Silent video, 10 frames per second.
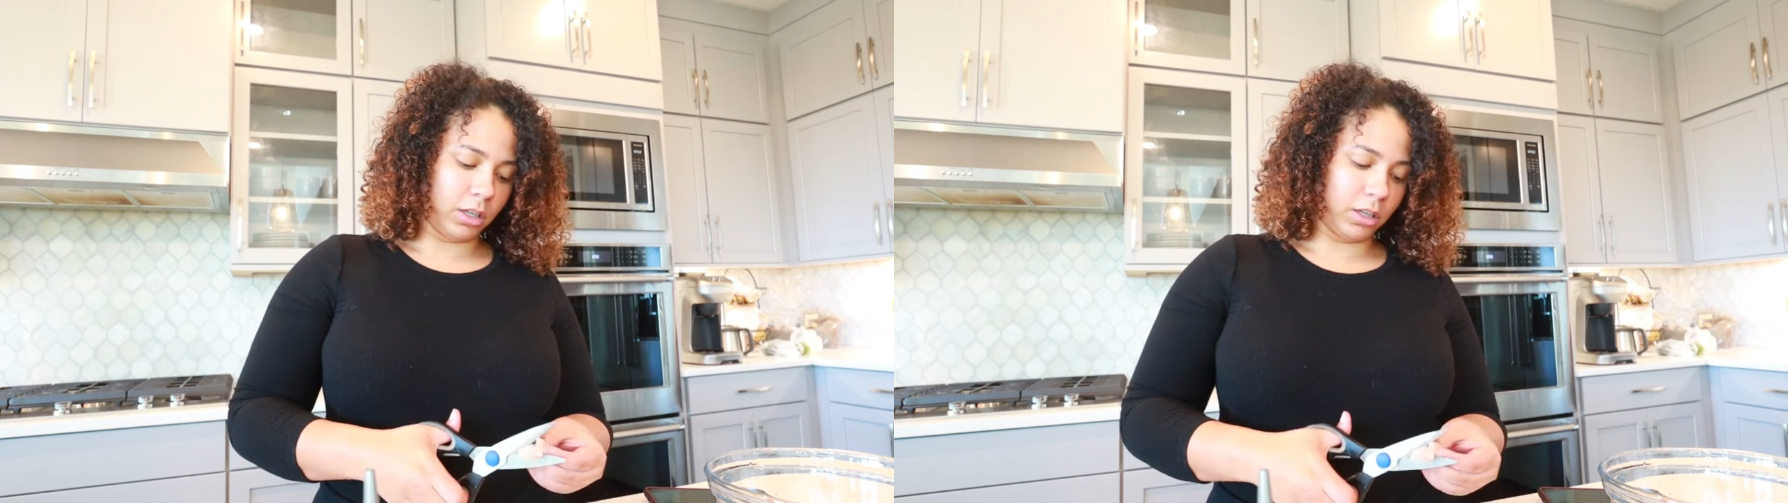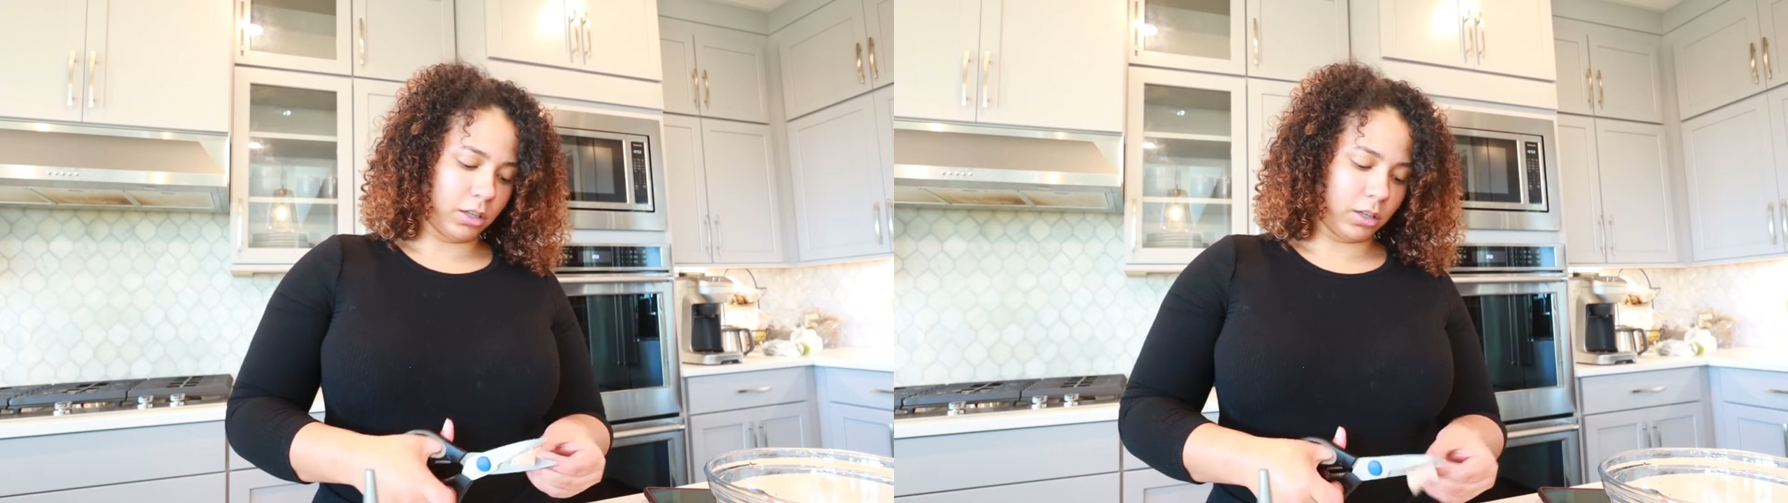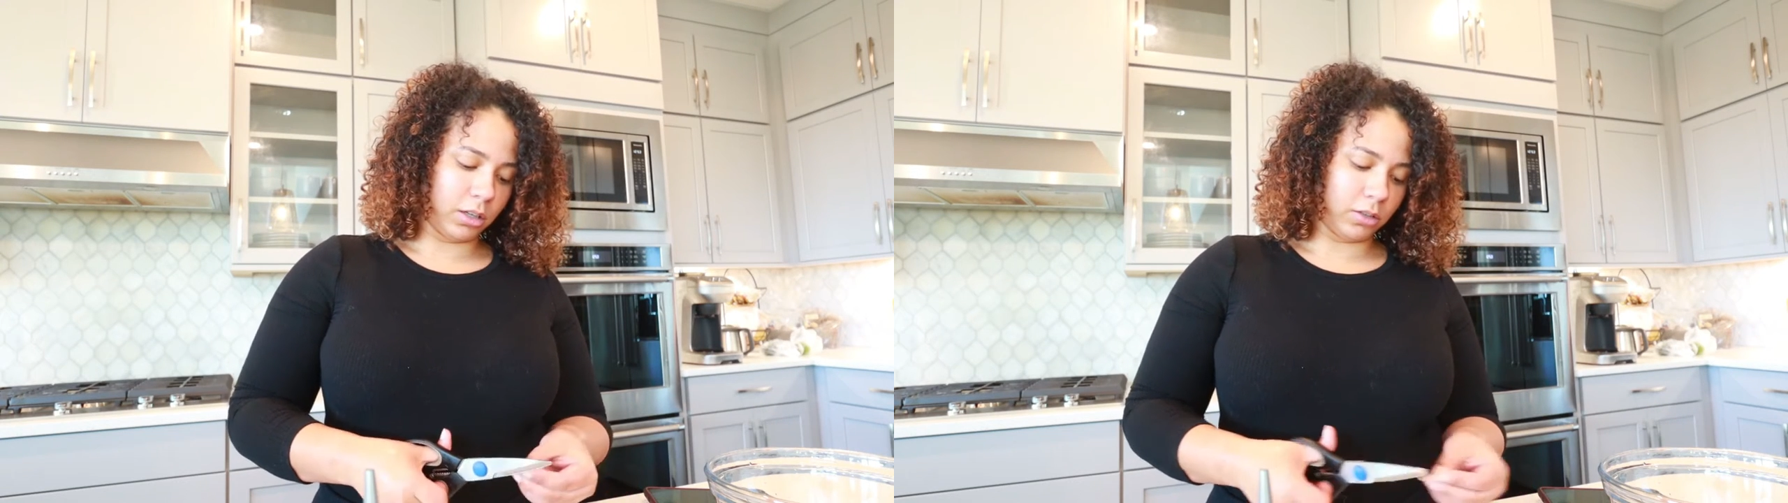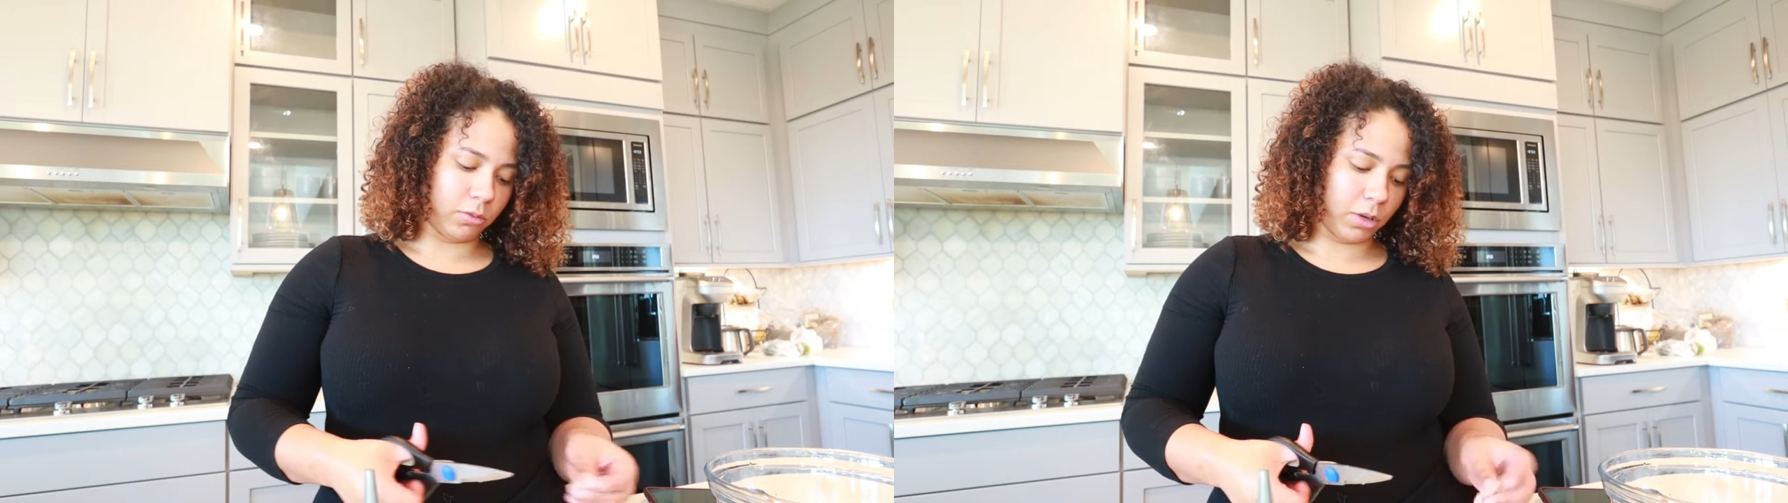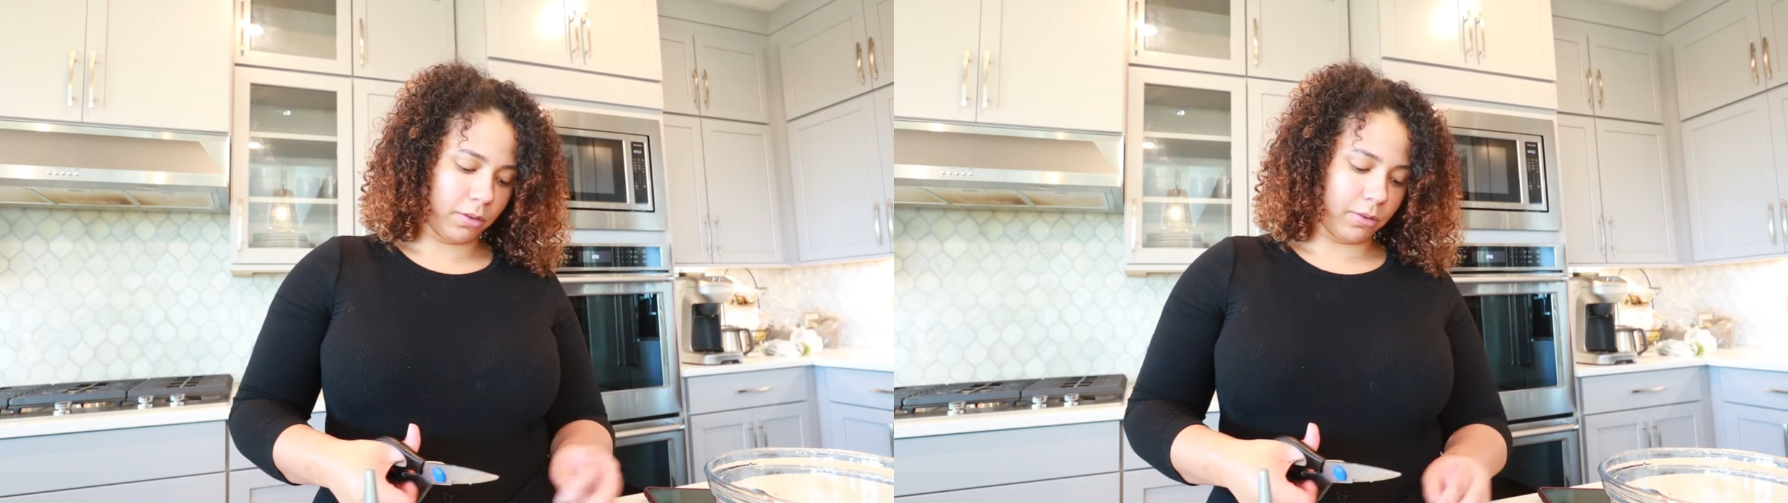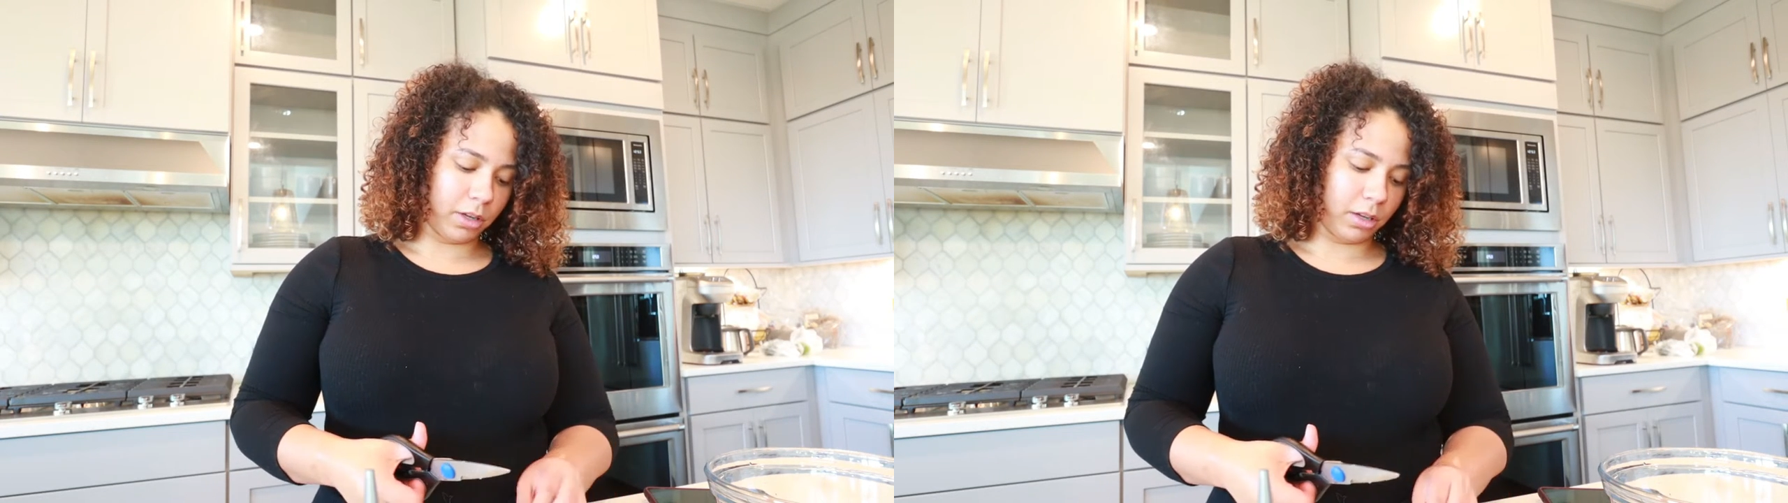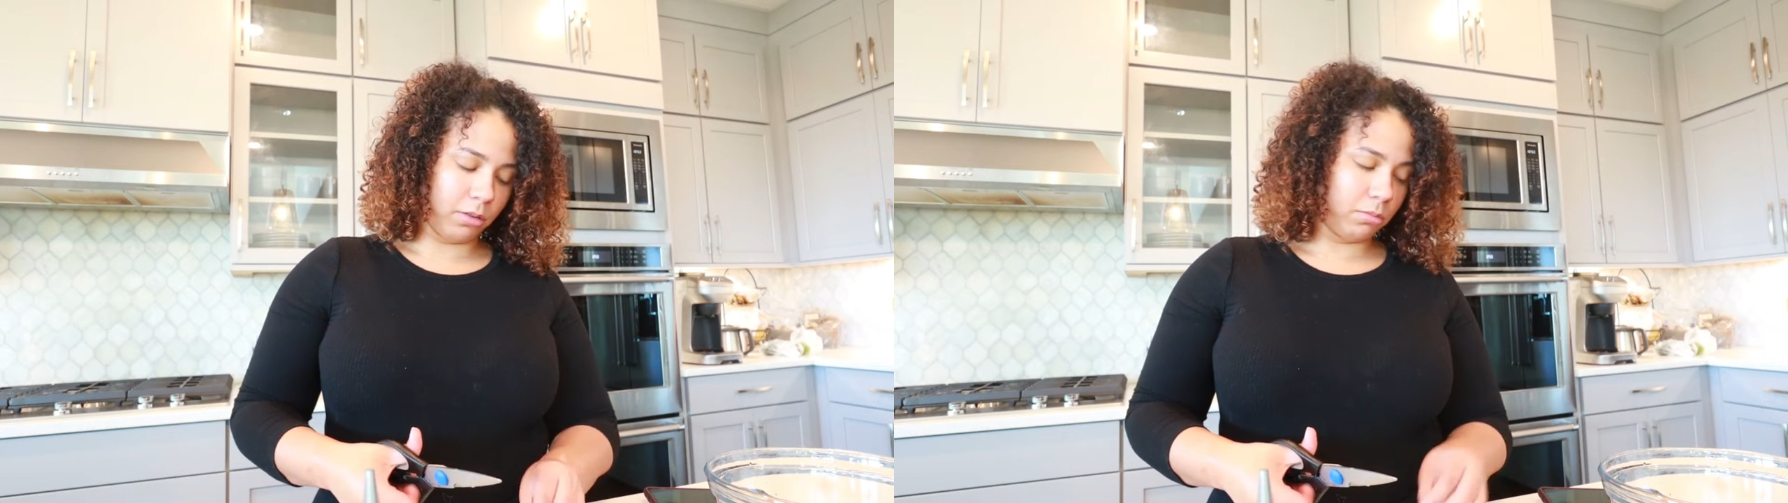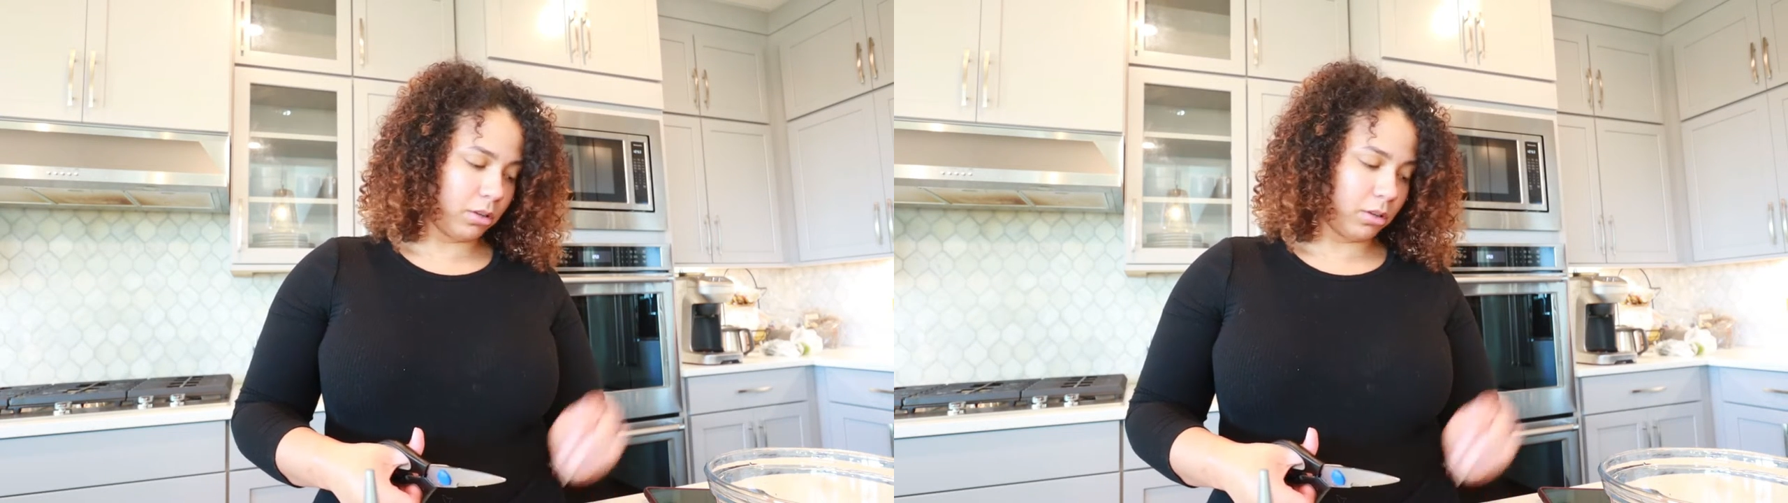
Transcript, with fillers: can't connect to Wi-Fi,